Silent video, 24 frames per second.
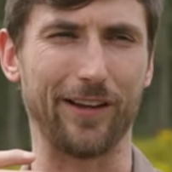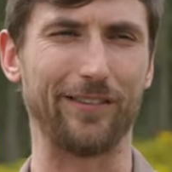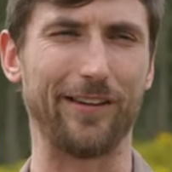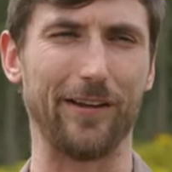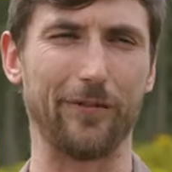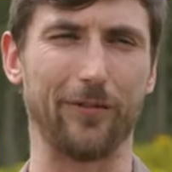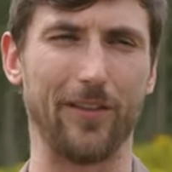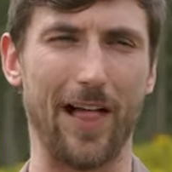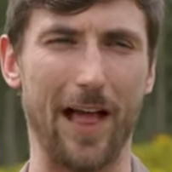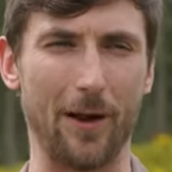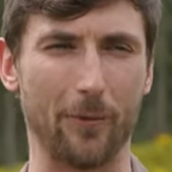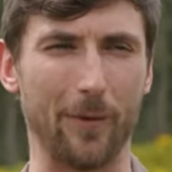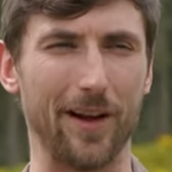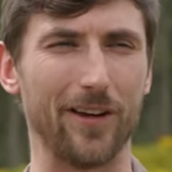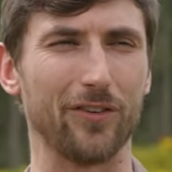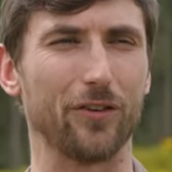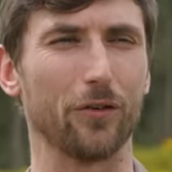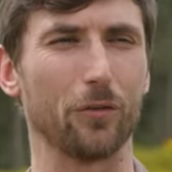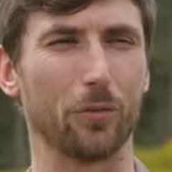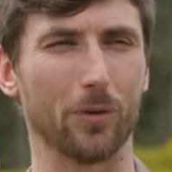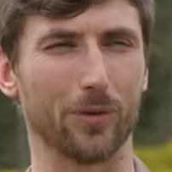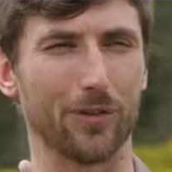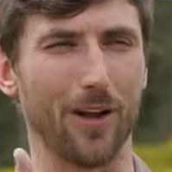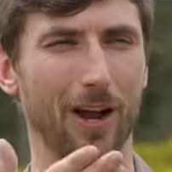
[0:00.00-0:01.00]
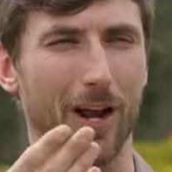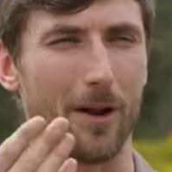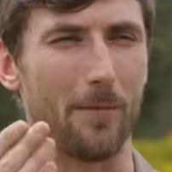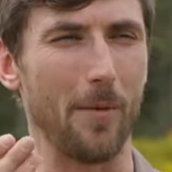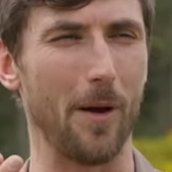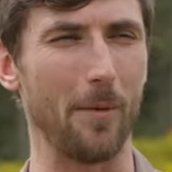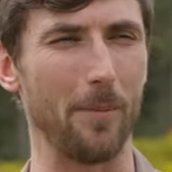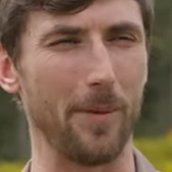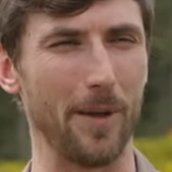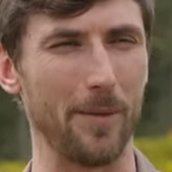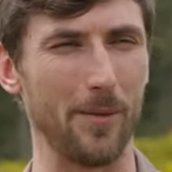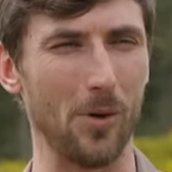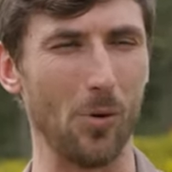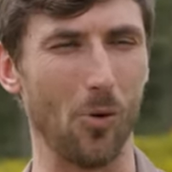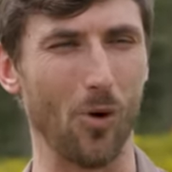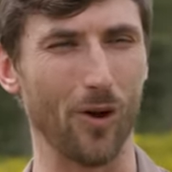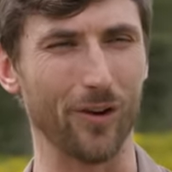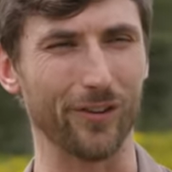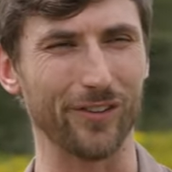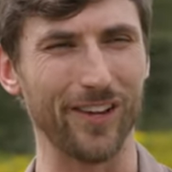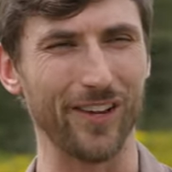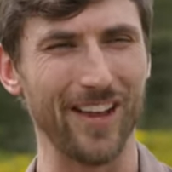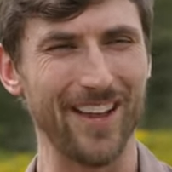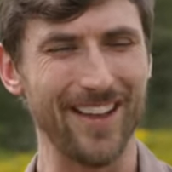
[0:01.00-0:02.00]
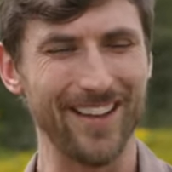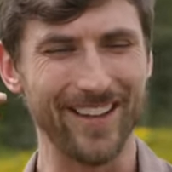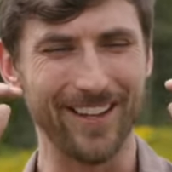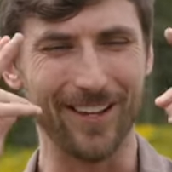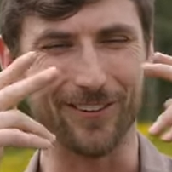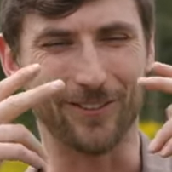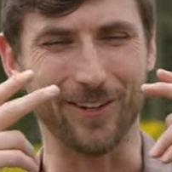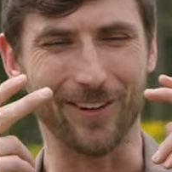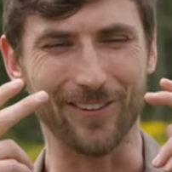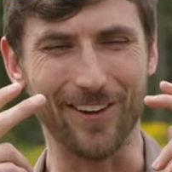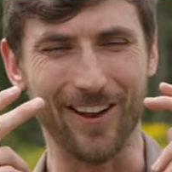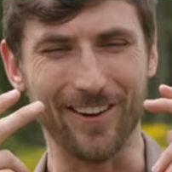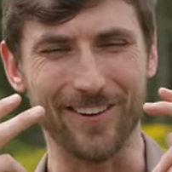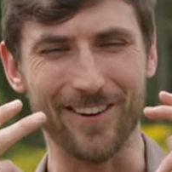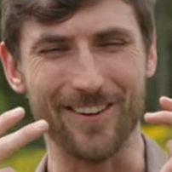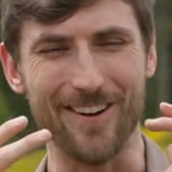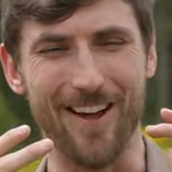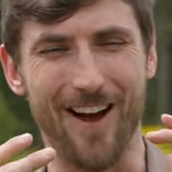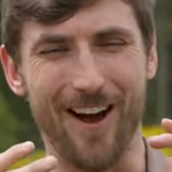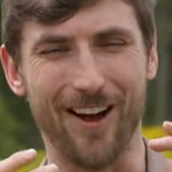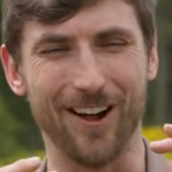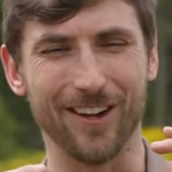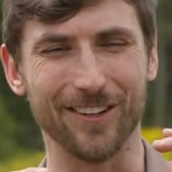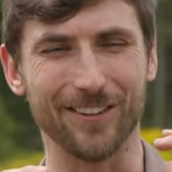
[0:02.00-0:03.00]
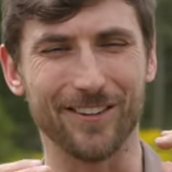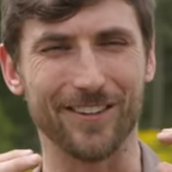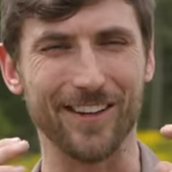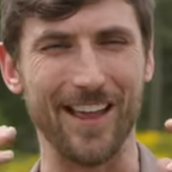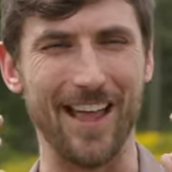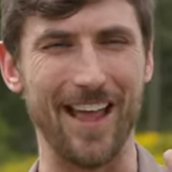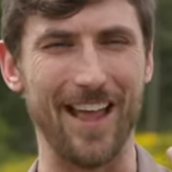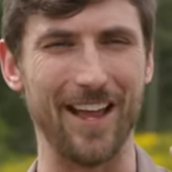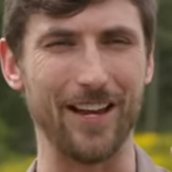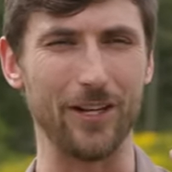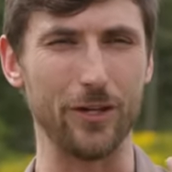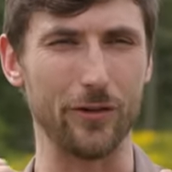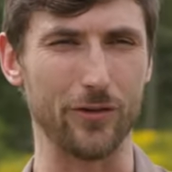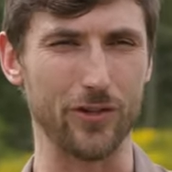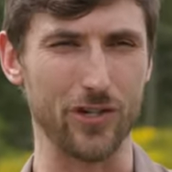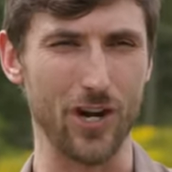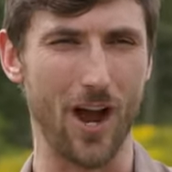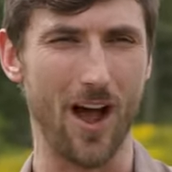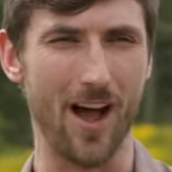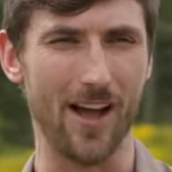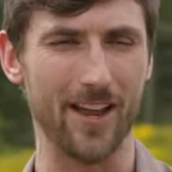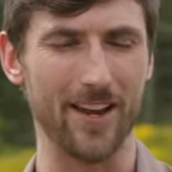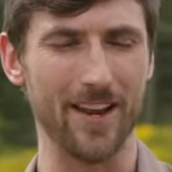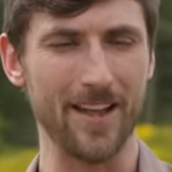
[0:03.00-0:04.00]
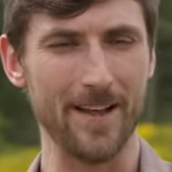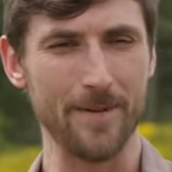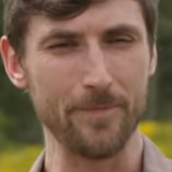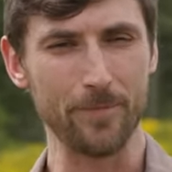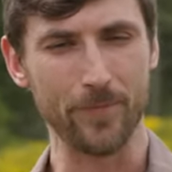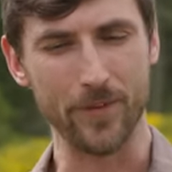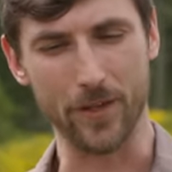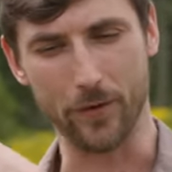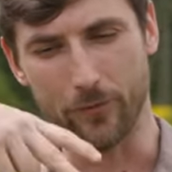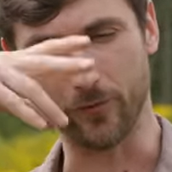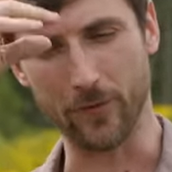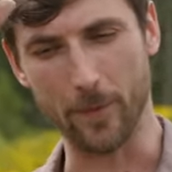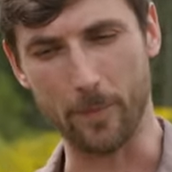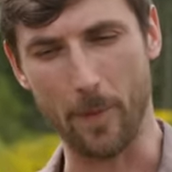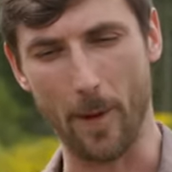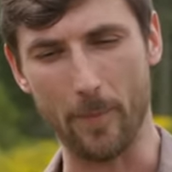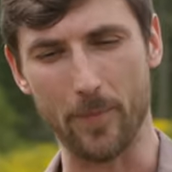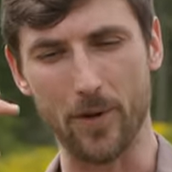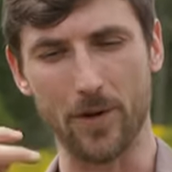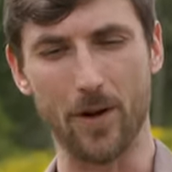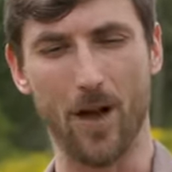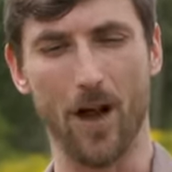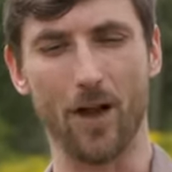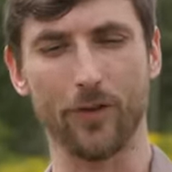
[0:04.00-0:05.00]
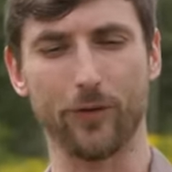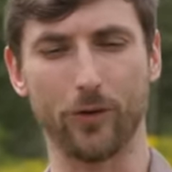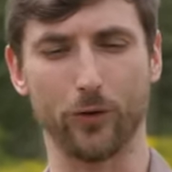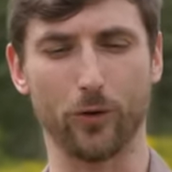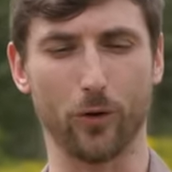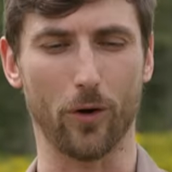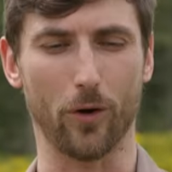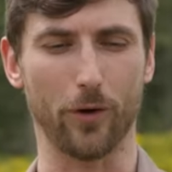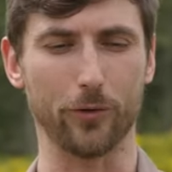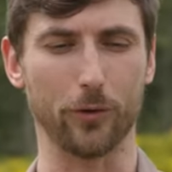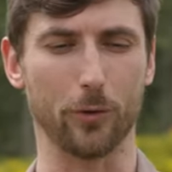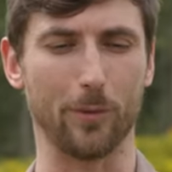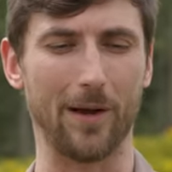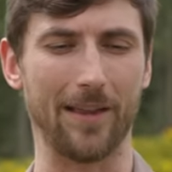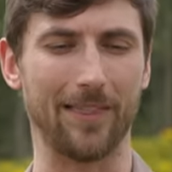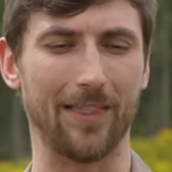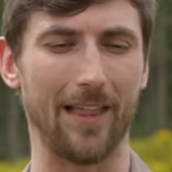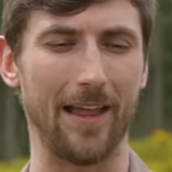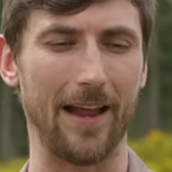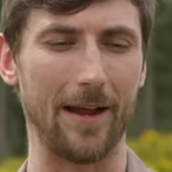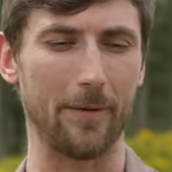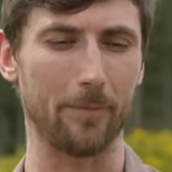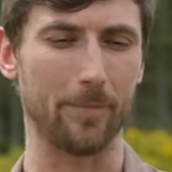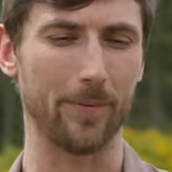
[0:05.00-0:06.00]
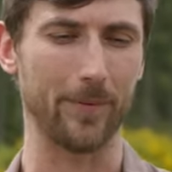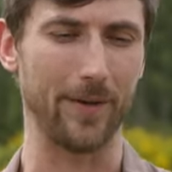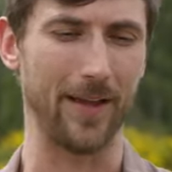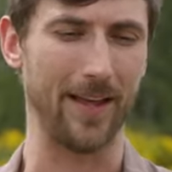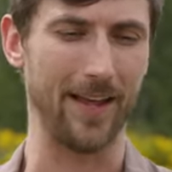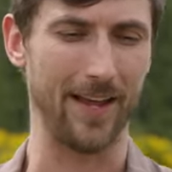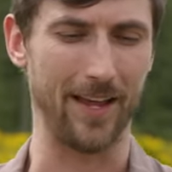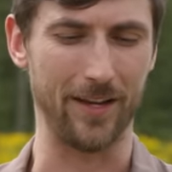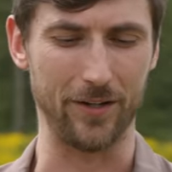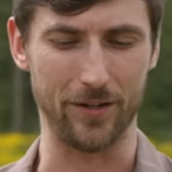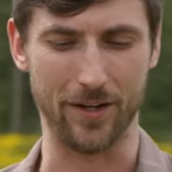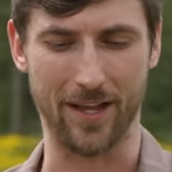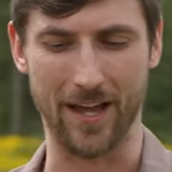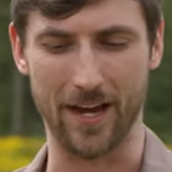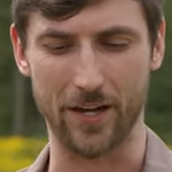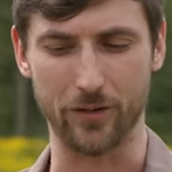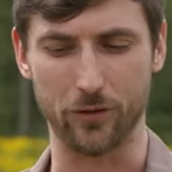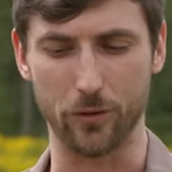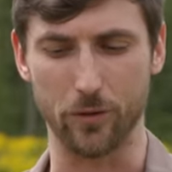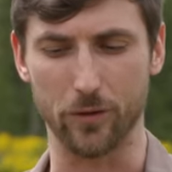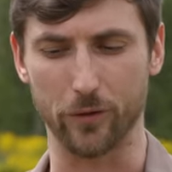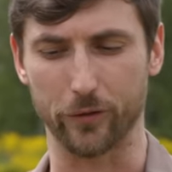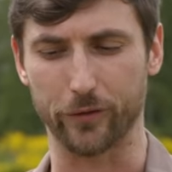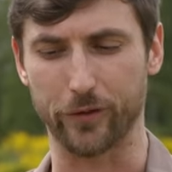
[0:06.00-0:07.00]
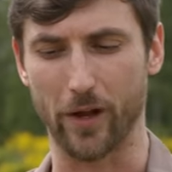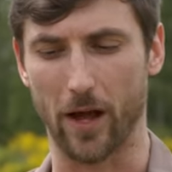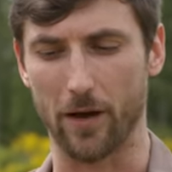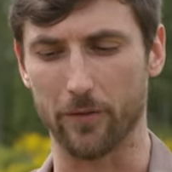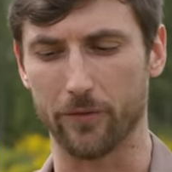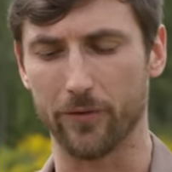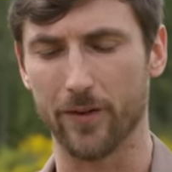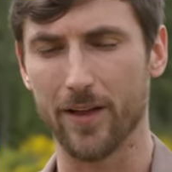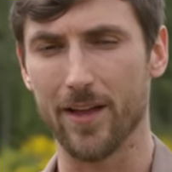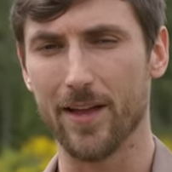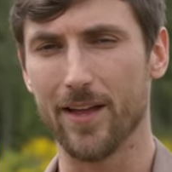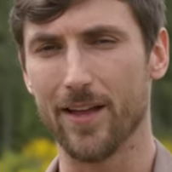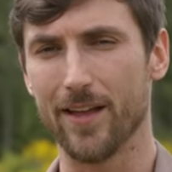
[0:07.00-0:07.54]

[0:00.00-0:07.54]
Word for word: I say flat ranges, we're talking about BB Wars. You turned on your nods and you shot, and you flip up your nods, you on your red lamp, and you kind of do your stuff.